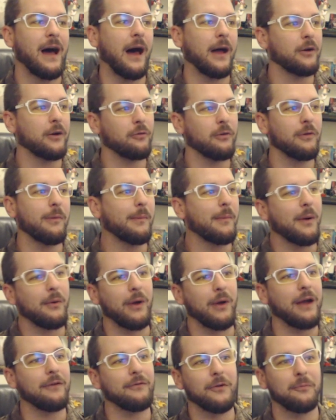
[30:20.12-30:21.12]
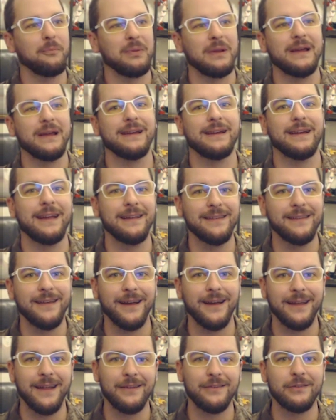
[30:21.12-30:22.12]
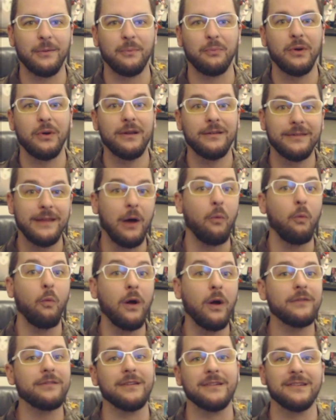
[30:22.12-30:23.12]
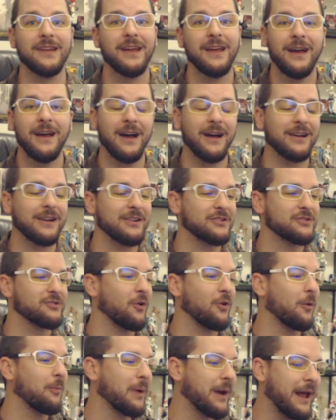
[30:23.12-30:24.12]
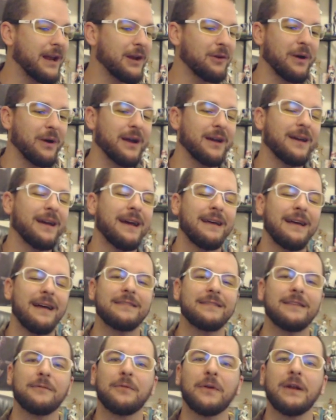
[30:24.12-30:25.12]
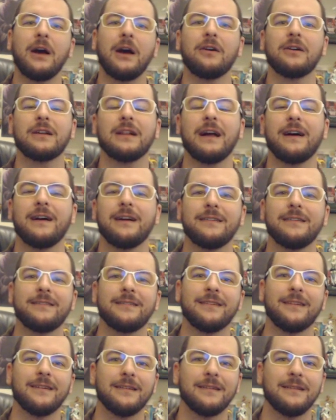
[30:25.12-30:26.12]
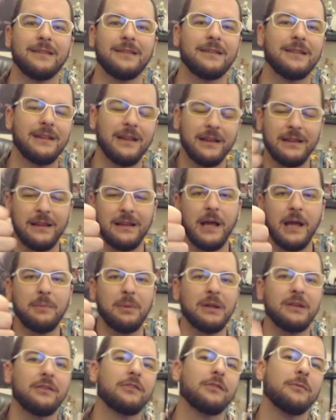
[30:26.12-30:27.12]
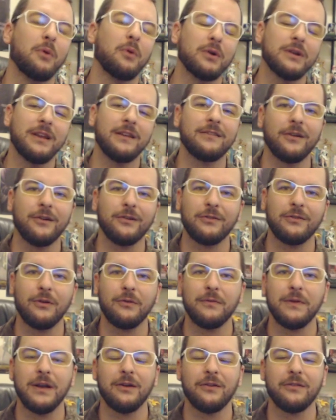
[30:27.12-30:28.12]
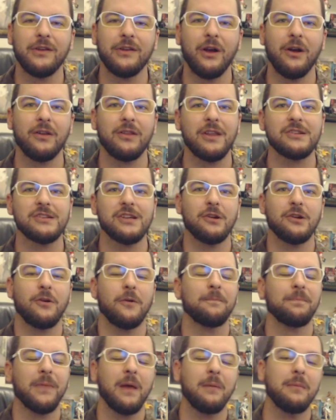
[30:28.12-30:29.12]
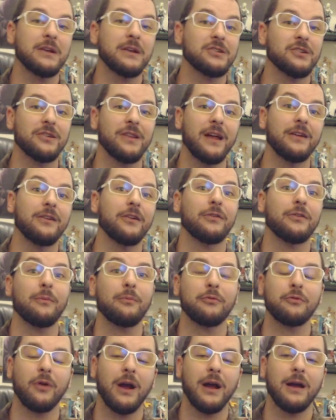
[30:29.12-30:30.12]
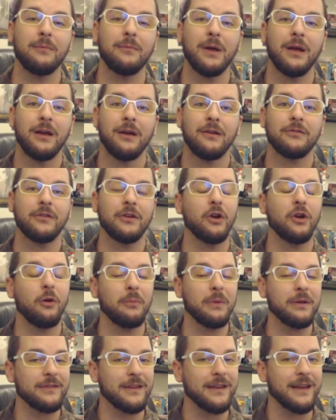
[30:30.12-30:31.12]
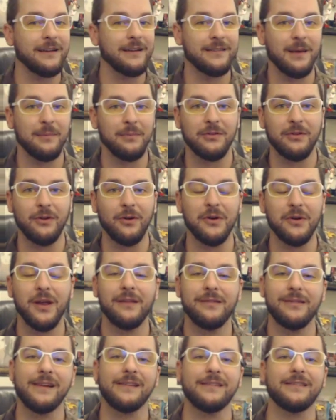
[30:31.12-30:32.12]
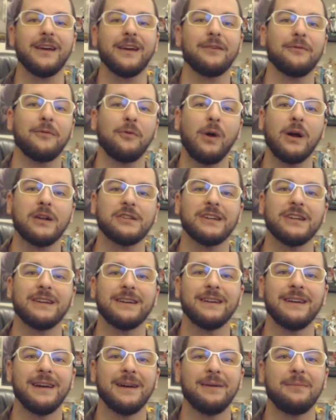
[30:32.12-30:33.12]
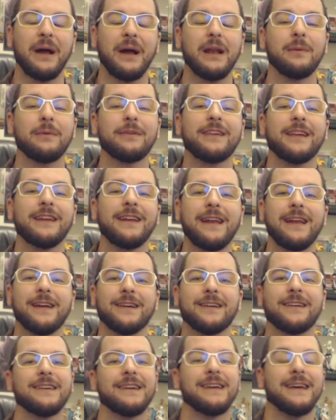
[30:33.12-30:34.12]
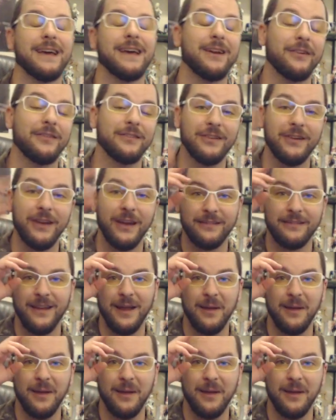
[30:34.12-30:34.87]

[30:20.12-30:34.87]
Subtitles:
remember ever playing against a priest that wasn't a control. But anyway, that's it for now, guys. Click the like button to support these Hearthstone videos here on the channel, and make sure that you're subscribed so you don't miss the next episode. Thanks again for watching. My name is Kinetic, and I'll see you next